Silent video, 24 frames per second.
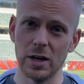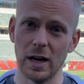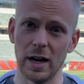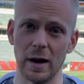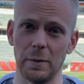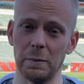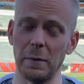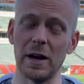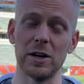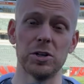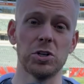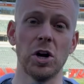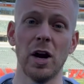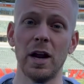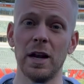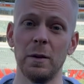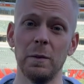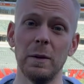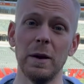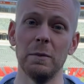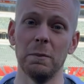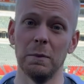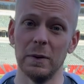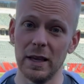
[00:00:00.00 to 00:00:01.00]
And I'm not trying to
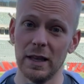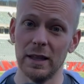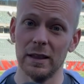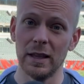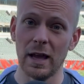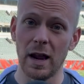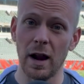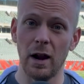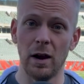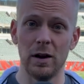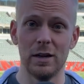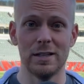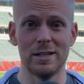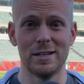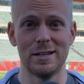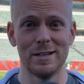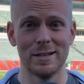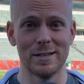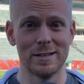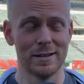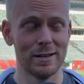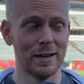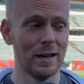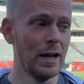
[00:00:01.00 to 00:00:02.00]
be mean there. It's
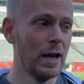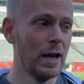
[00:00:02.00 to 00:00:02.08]
just